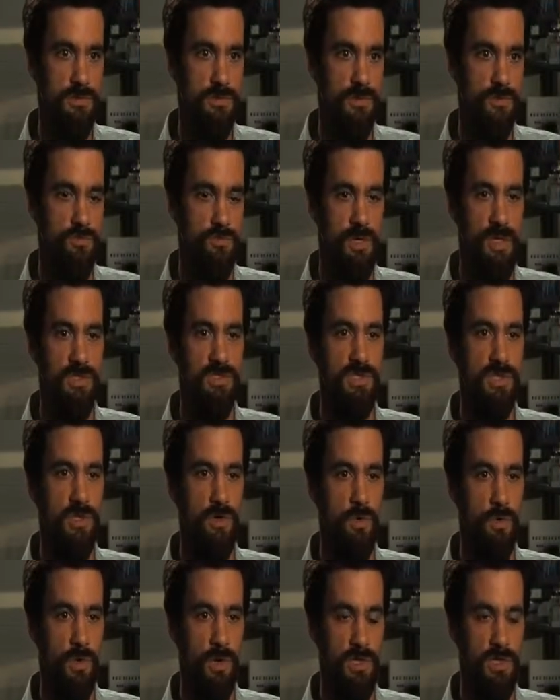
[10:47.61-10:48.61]
to resident
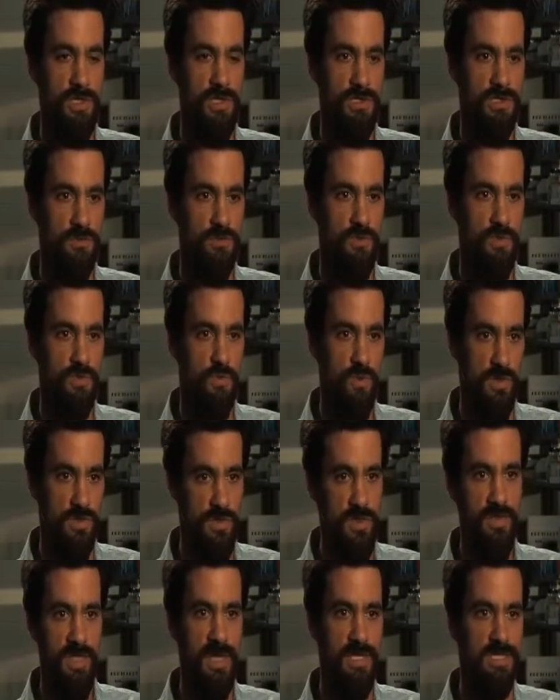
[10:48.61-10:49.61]
organisms
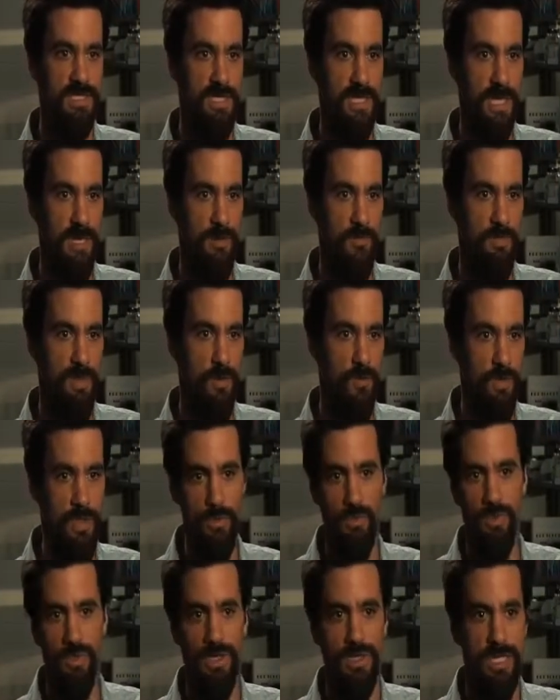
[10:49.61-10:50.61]
within that time that we
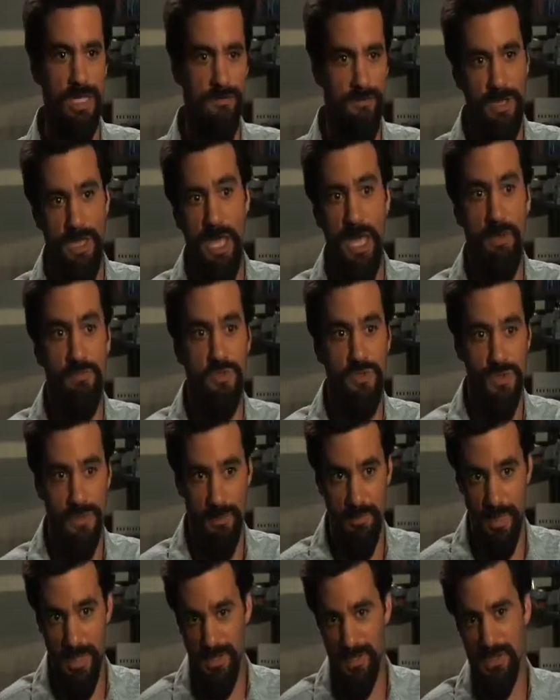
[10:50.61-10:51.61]
wouldn't have captured
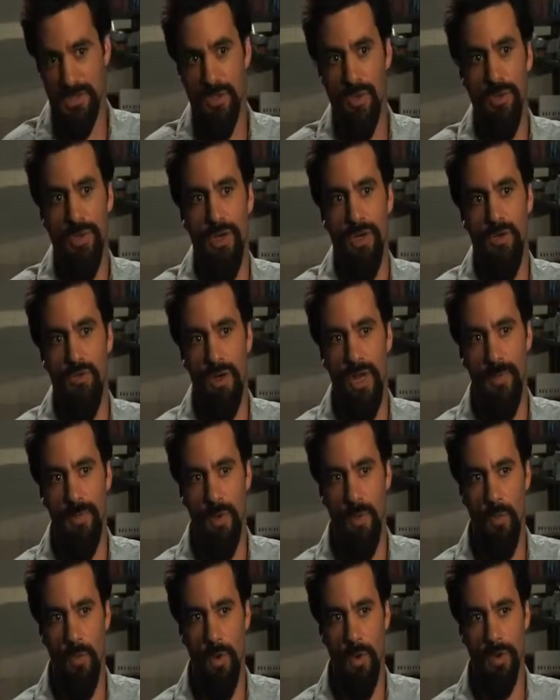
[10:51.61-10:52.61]
by just going and grabbing
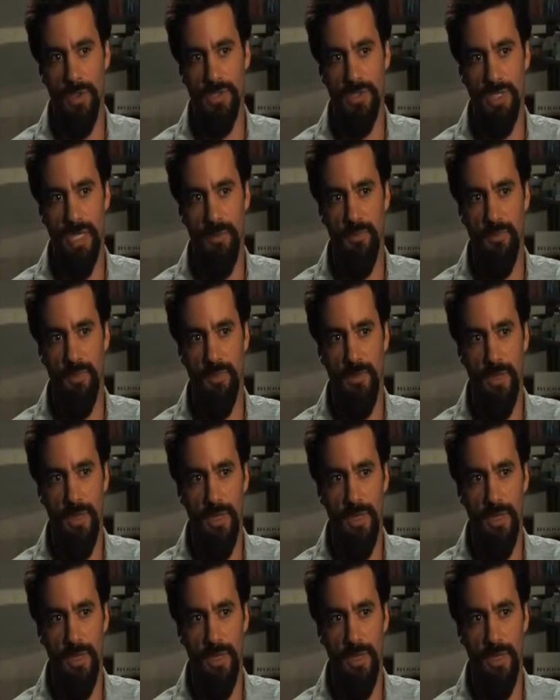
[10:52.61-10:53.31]
a water sample.